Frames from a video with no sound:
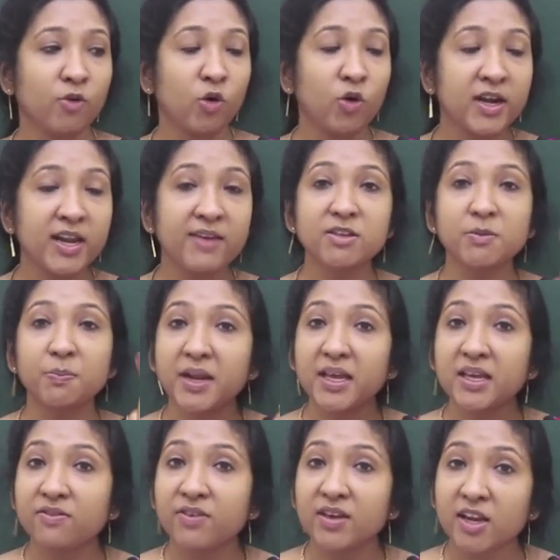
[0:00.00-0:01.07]
only with
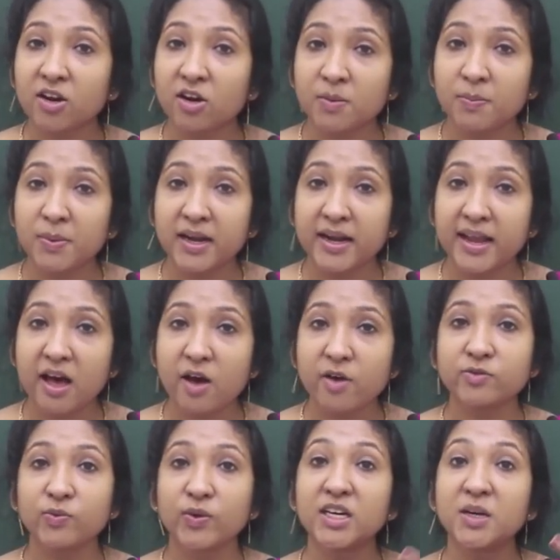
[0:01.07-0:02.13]
brick we cannot build a
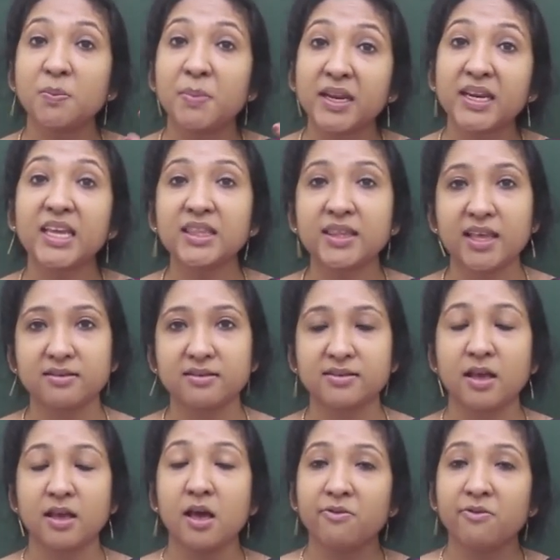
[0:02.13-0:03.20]
house. We need many
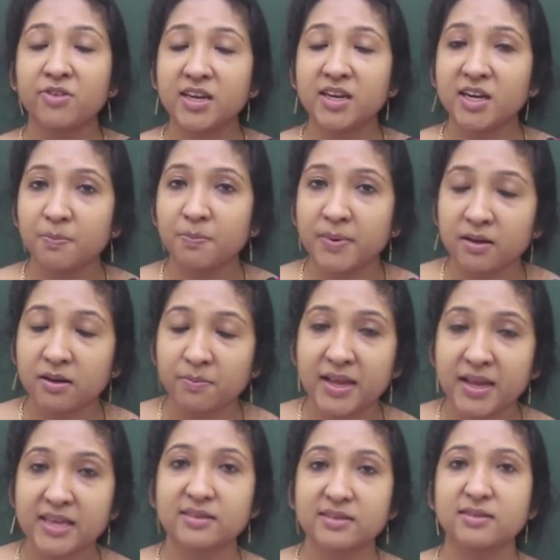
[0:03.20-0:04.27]
things. We need
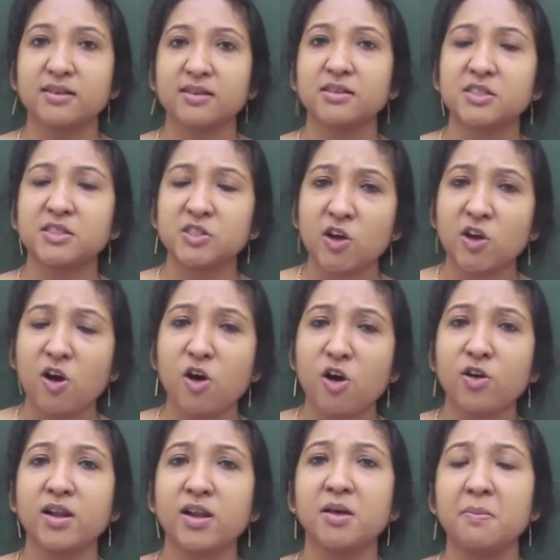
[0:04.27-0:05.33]
bricks,
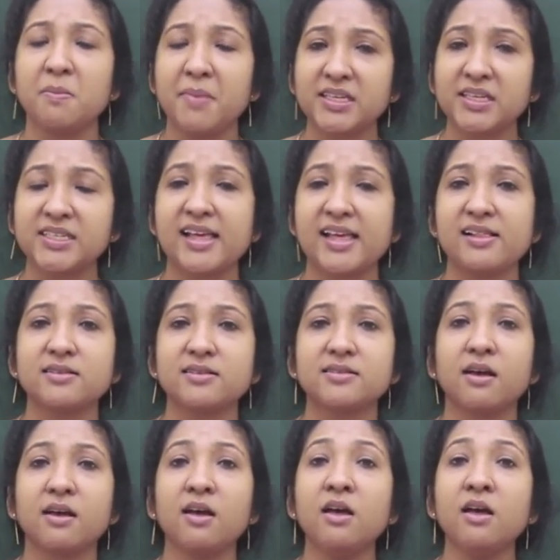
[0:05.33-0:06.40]
stone,
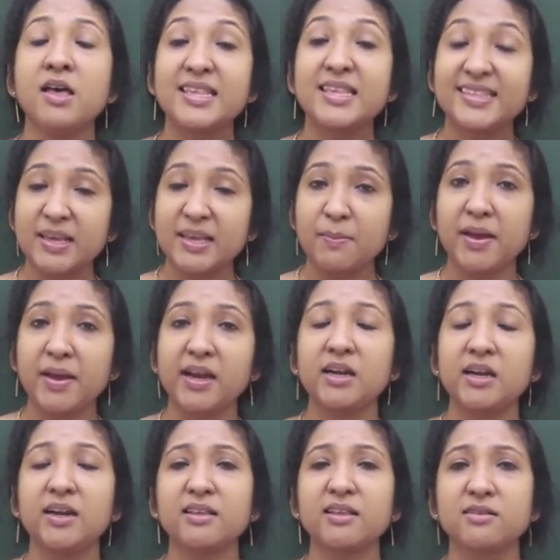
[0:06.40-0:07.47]
metals,
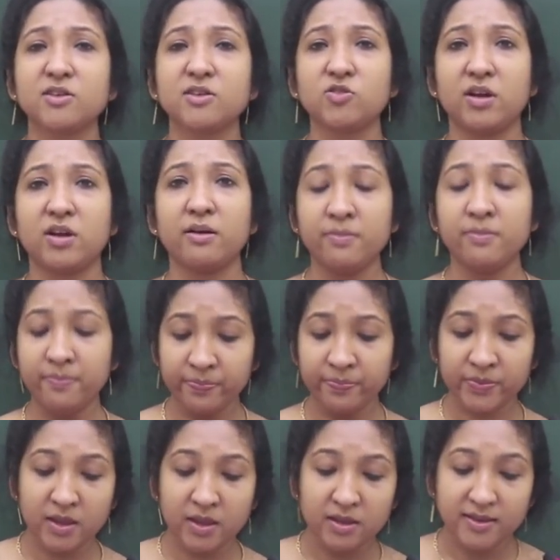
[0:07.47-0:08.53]
cement, etc.
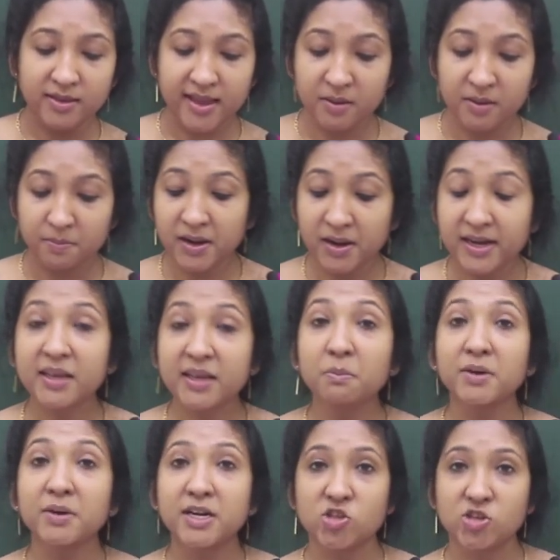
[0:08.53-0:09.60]
Then
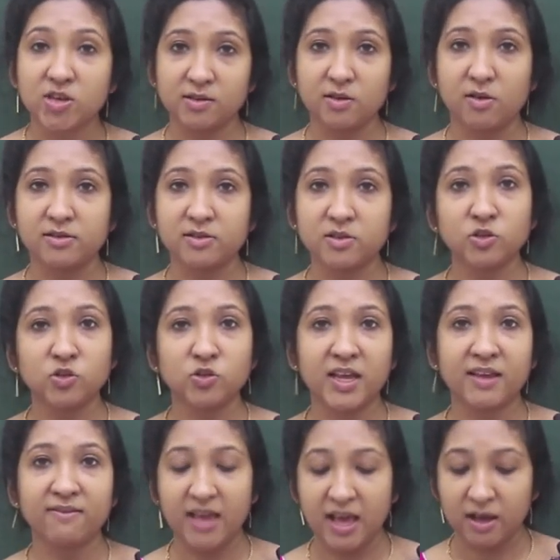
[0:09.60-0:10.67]
building bridges also
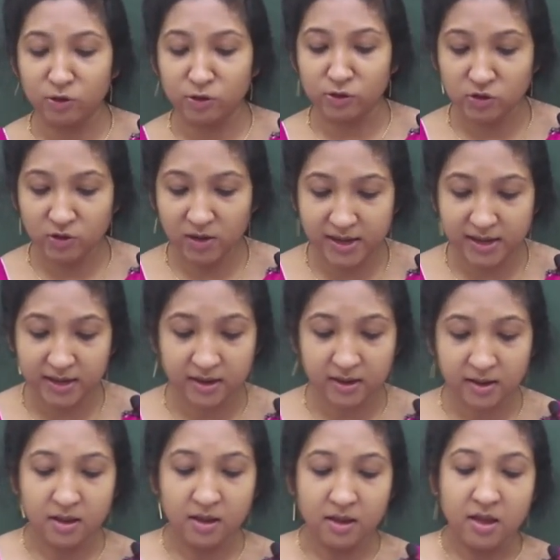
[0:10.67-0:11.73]
today we are going to learn.
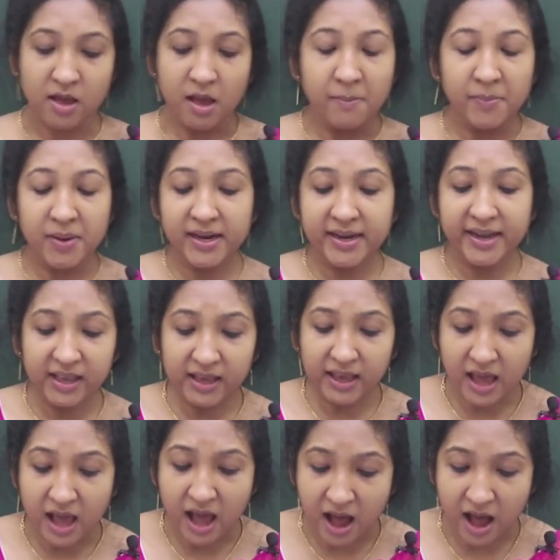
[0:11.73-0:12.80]
Building
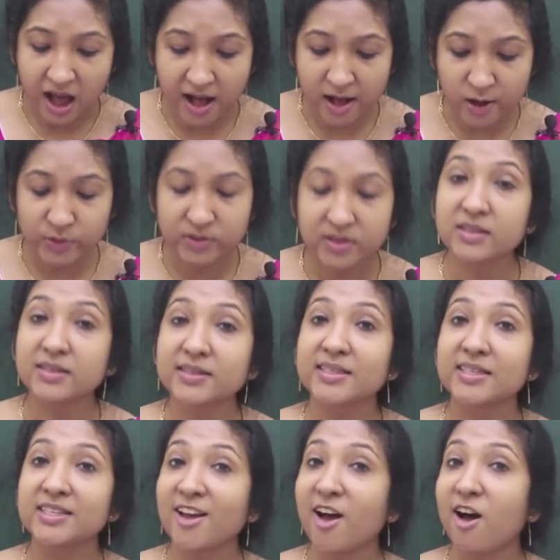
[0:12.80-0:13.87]
a house
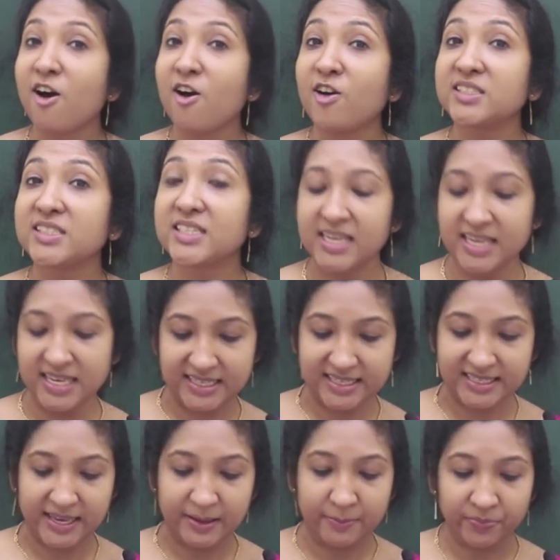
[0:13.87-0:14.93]
is not
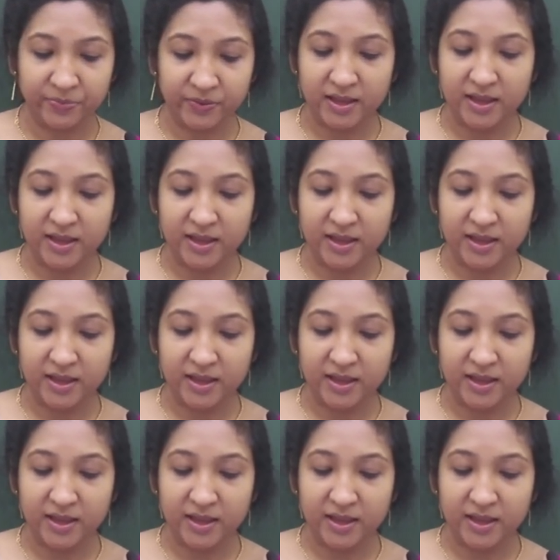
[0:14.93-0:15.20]
easy.